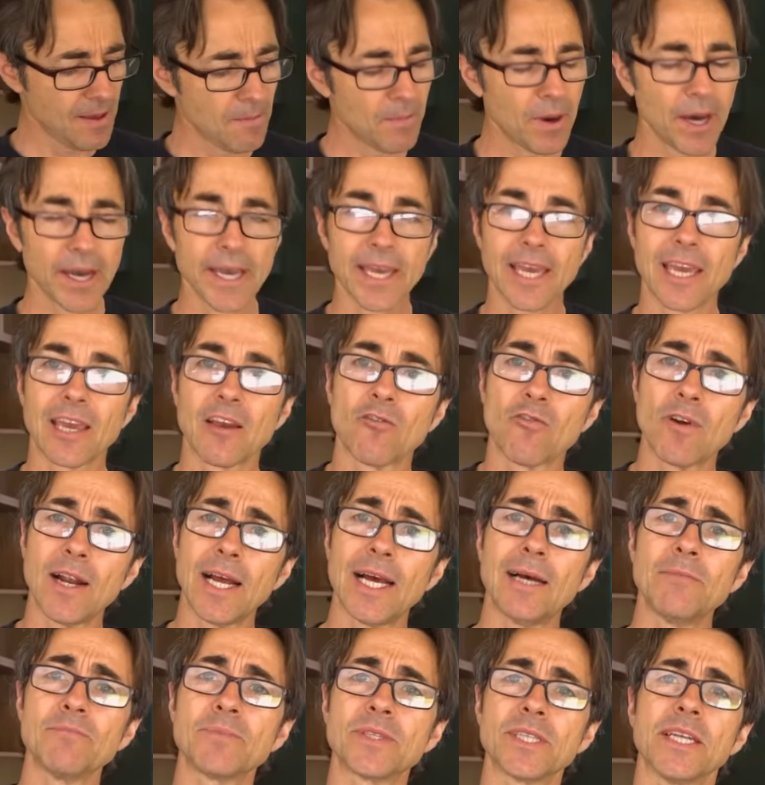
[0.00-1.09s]
but it
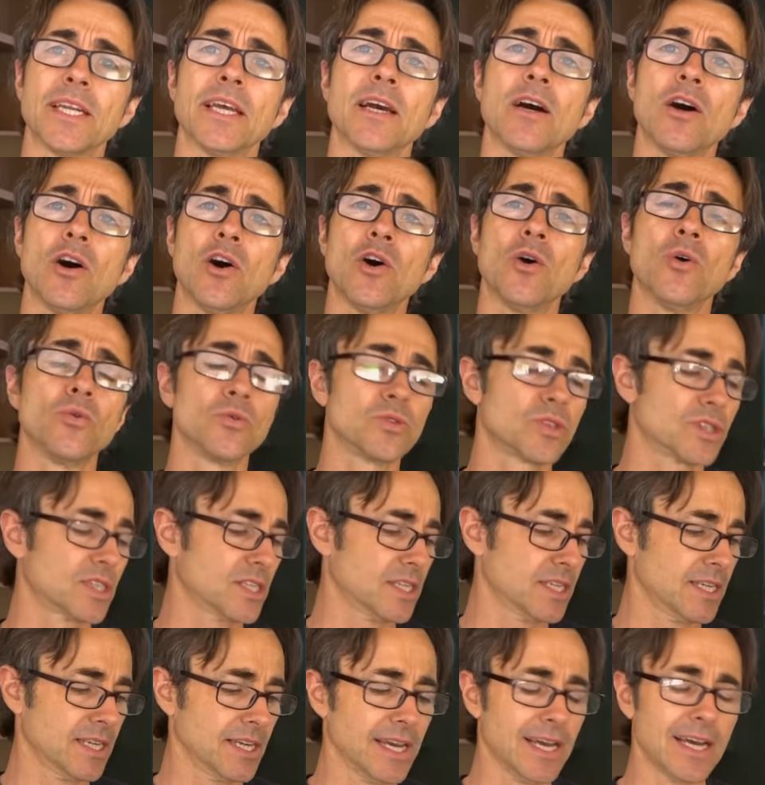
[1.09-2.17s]
grabs and it
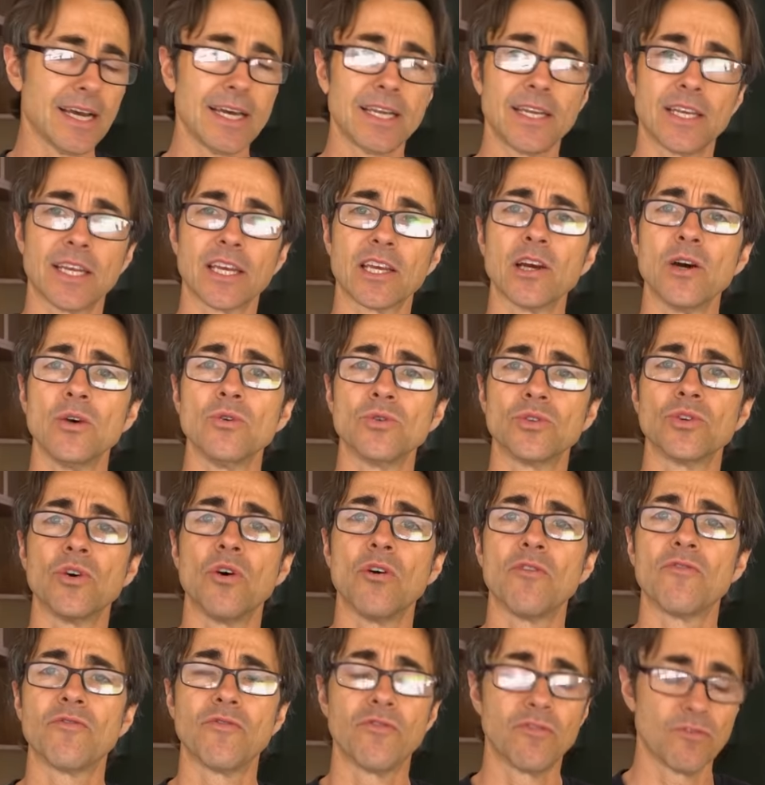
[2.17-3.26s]
holds and it goes
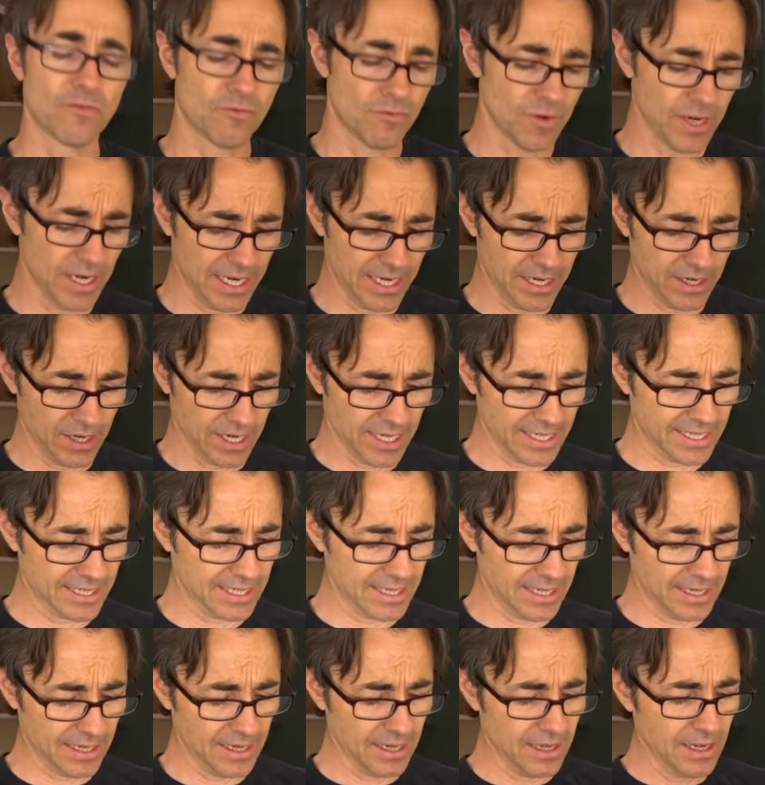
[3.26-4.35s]
off really
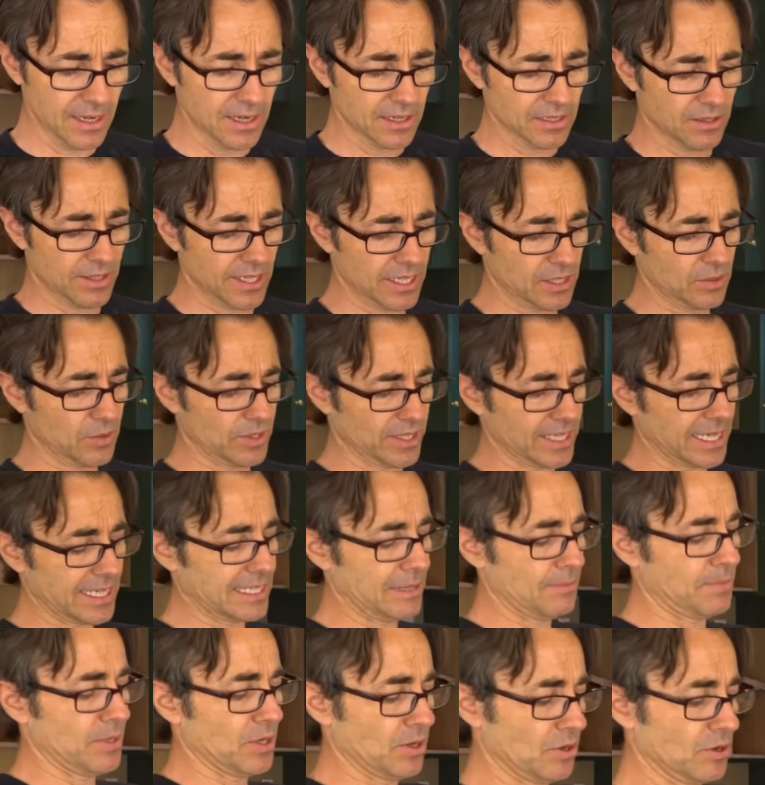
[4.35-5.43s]
nicely. So this one's
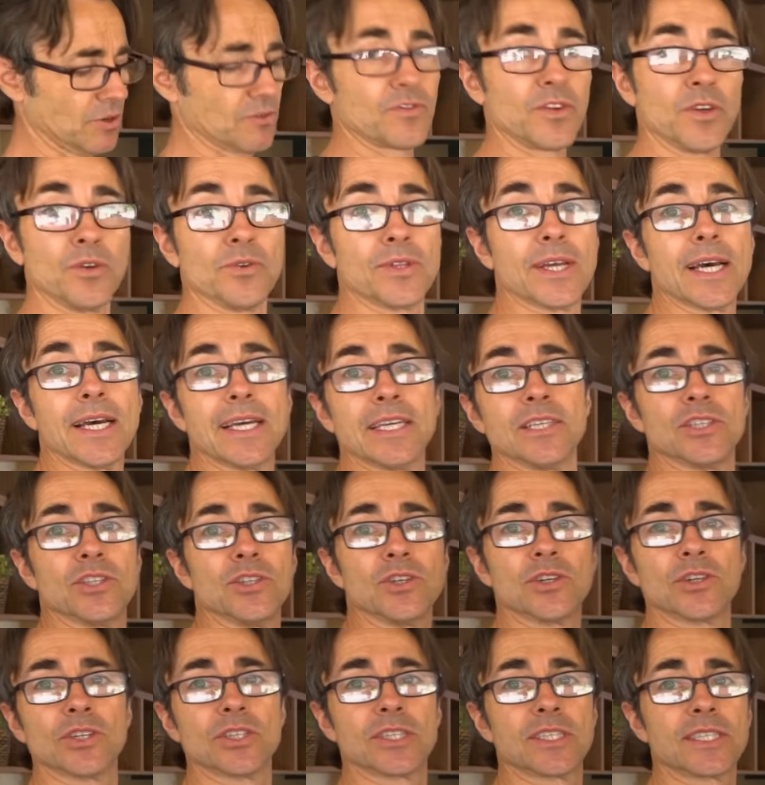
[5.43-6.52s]
actually been on a few days, and
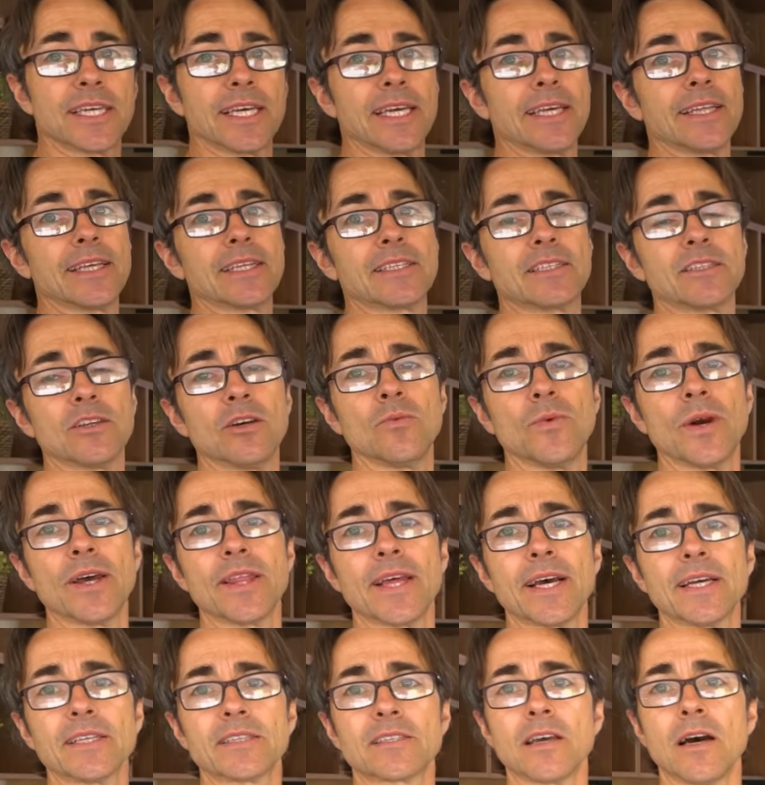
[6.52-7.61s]
you can see there's no way
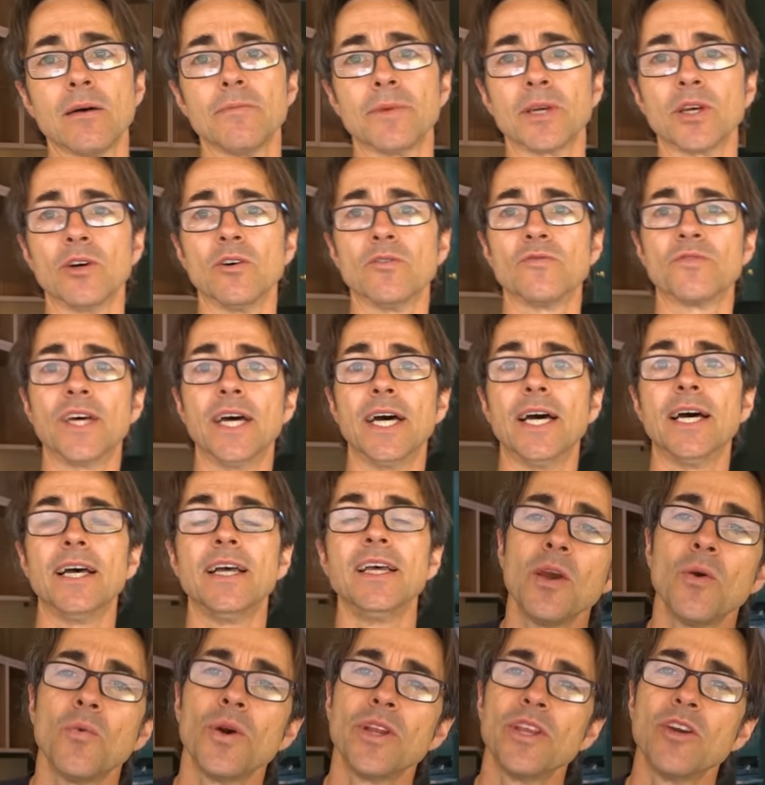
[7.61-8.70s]
that's coming off there.
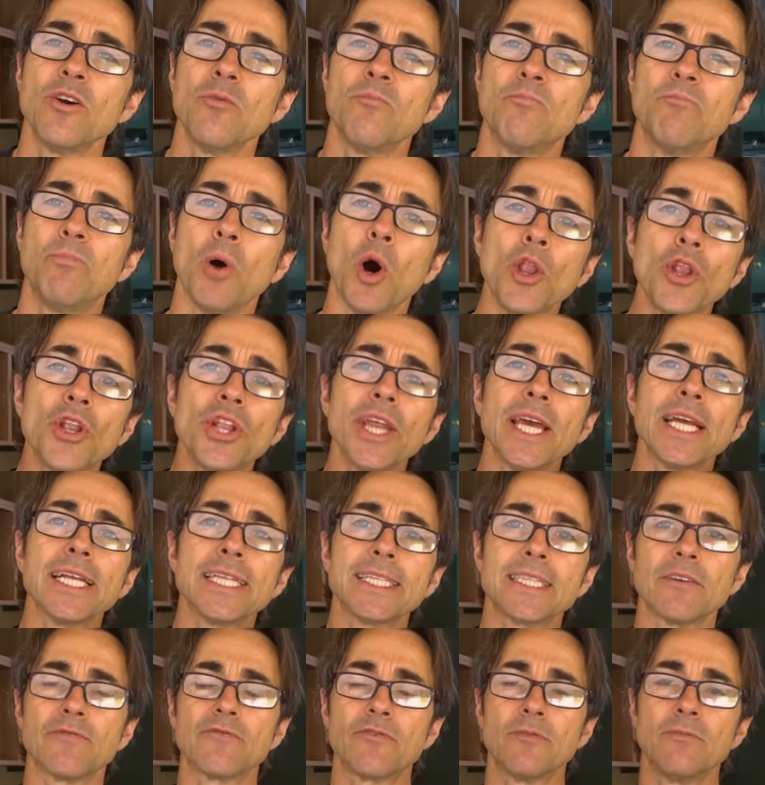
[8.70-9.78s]
When you're bonding
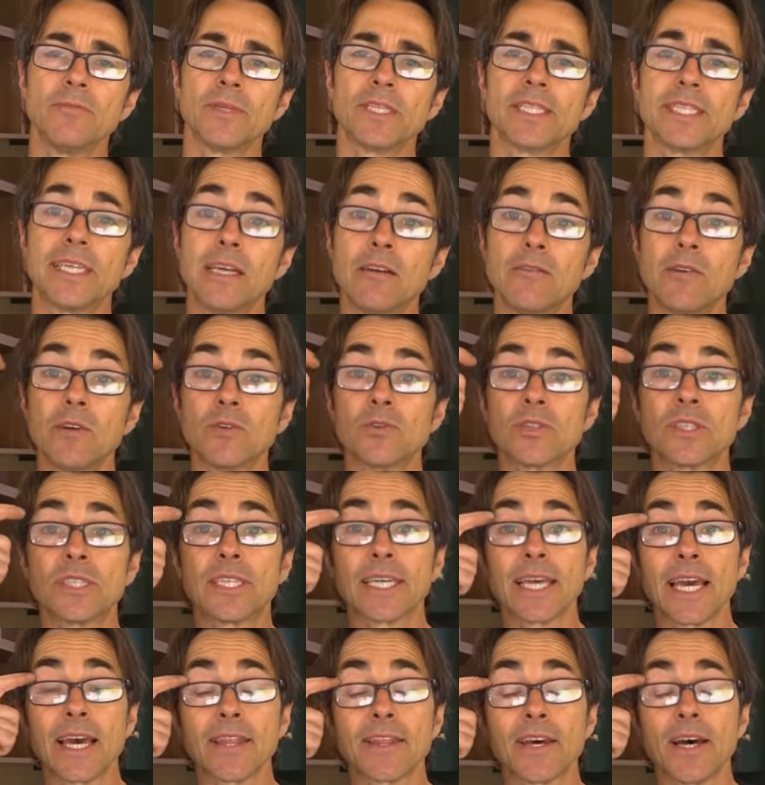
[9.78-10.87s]
different materials
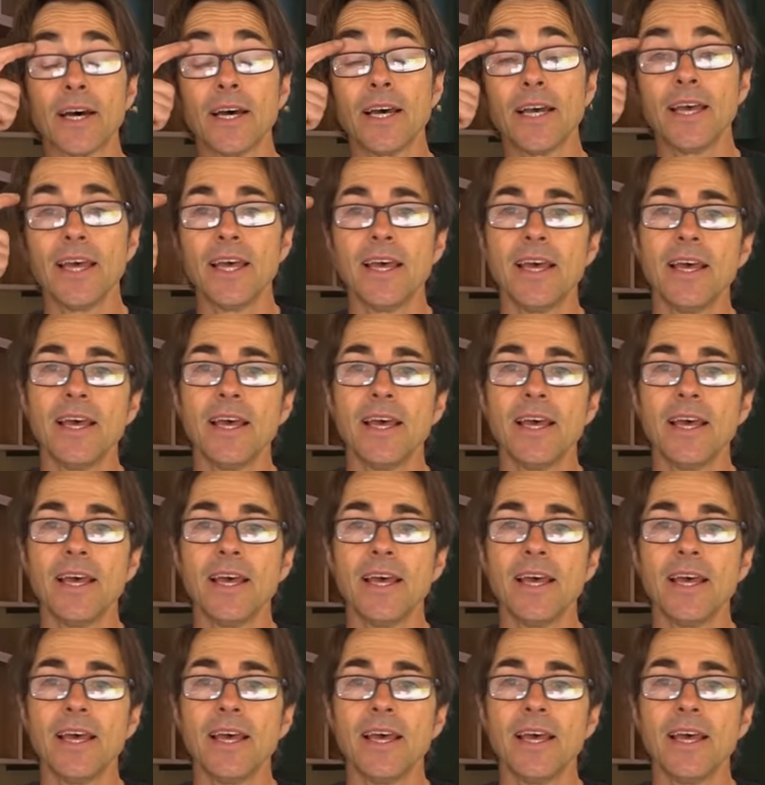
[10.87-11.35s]
together,